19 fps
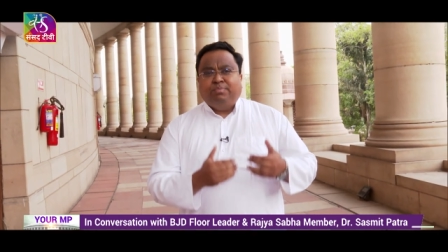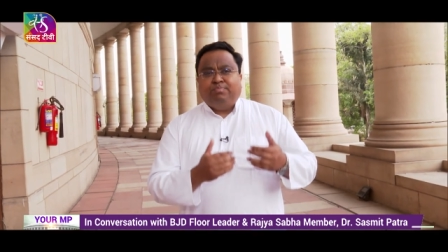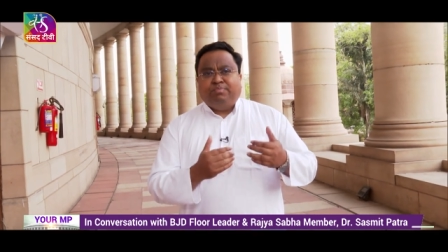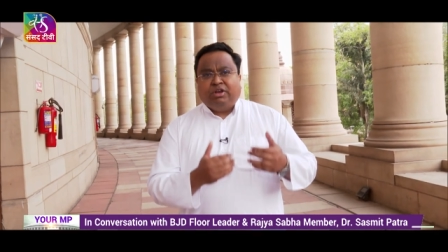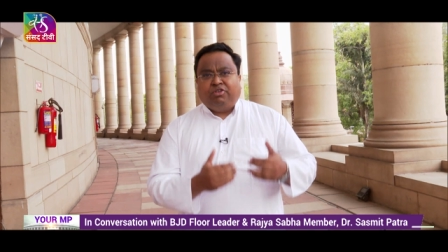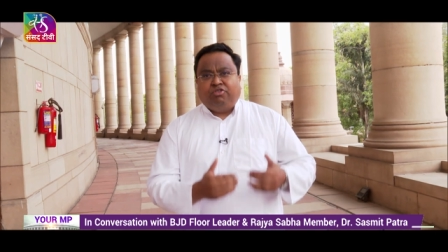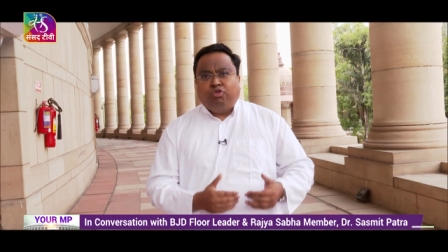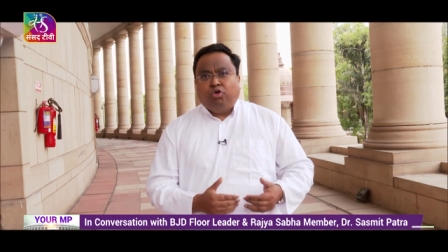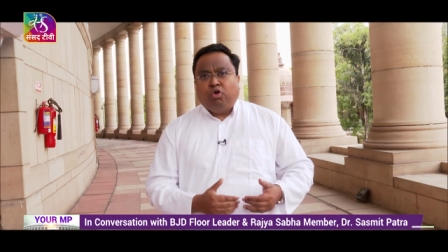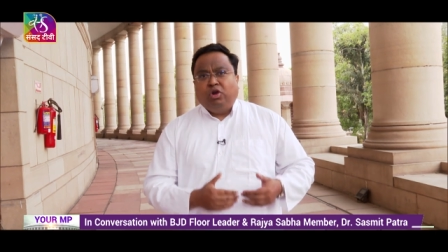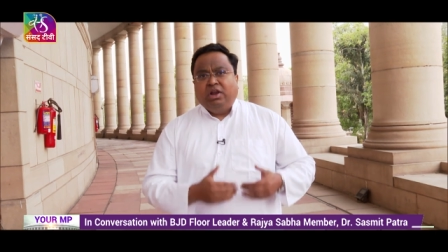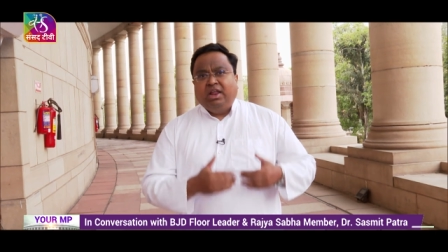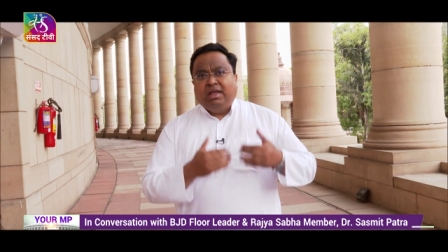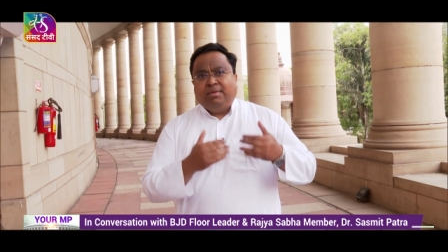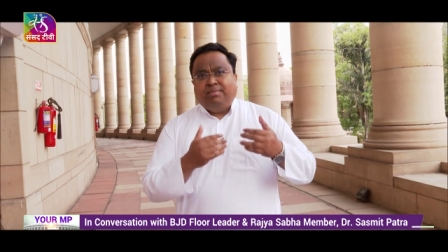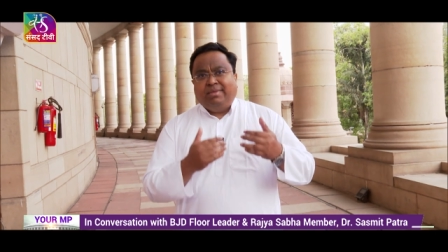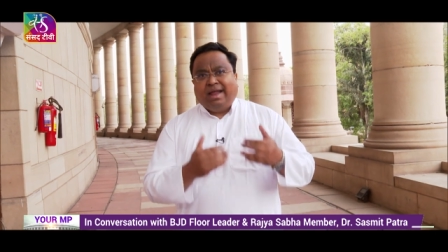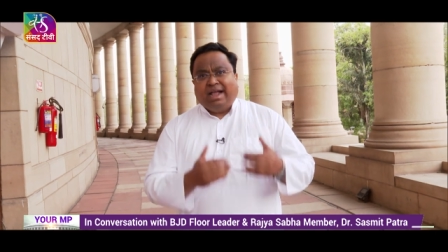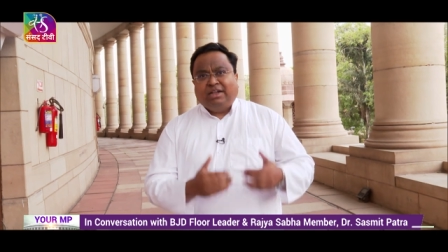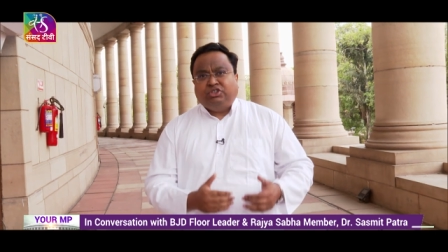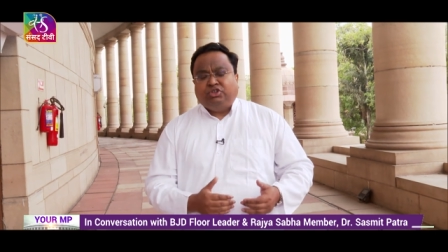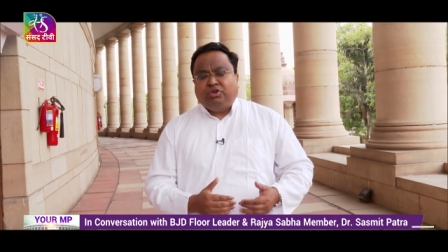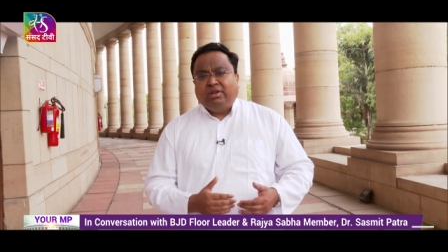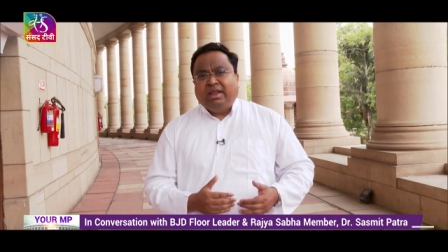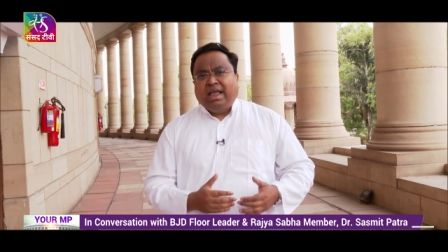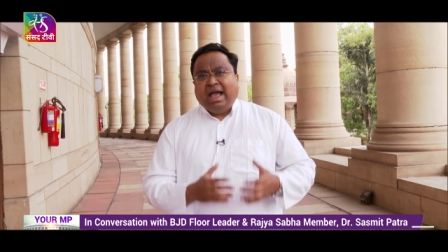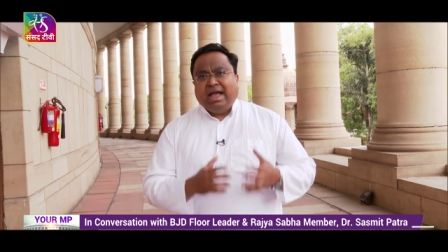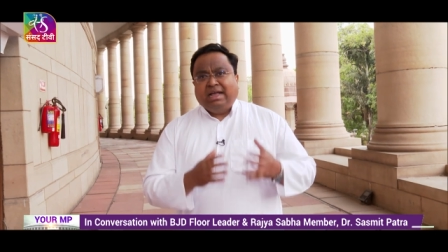petroleum,
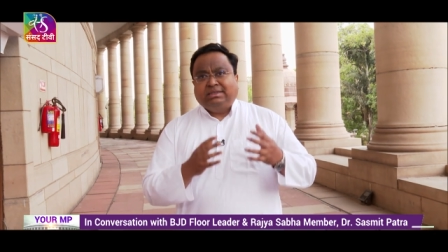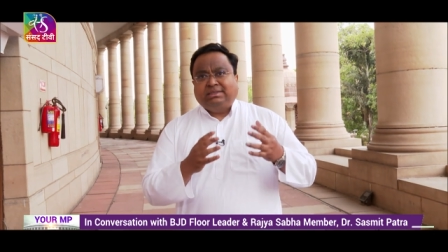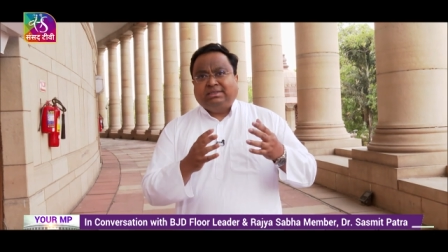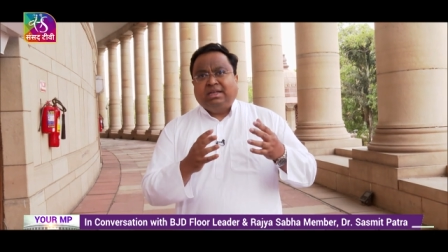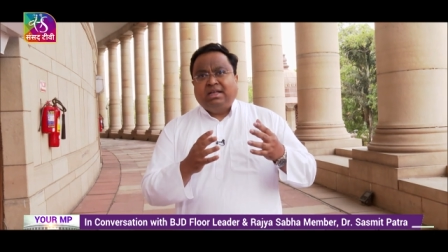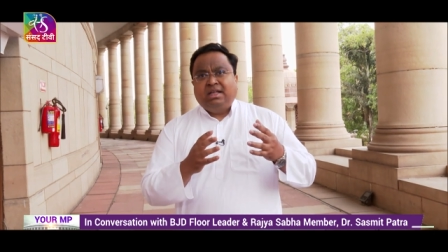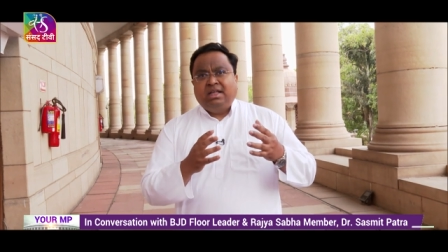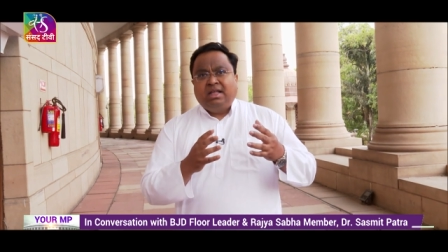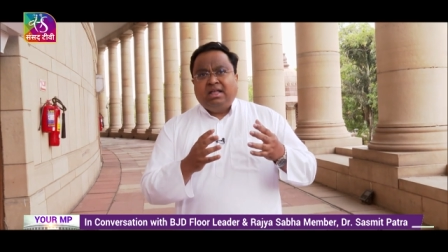natural gas